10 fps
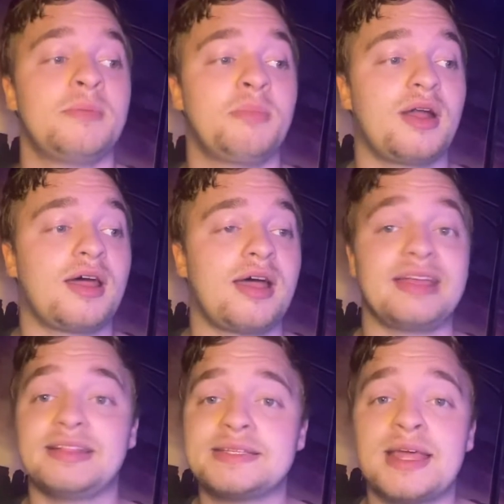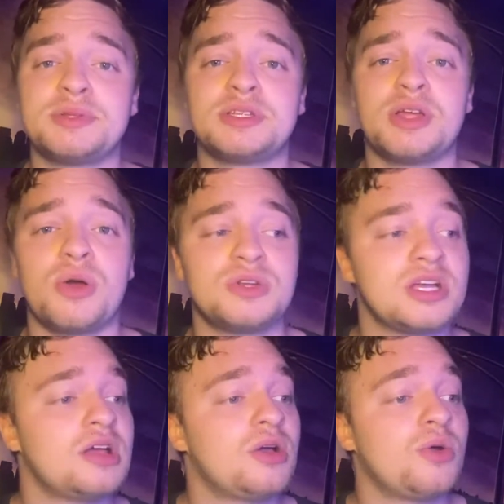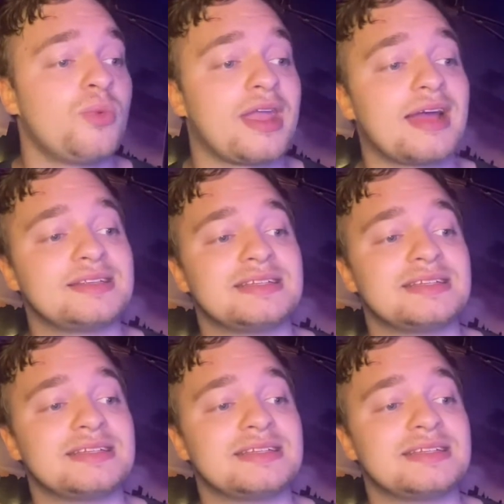But in this episode, we got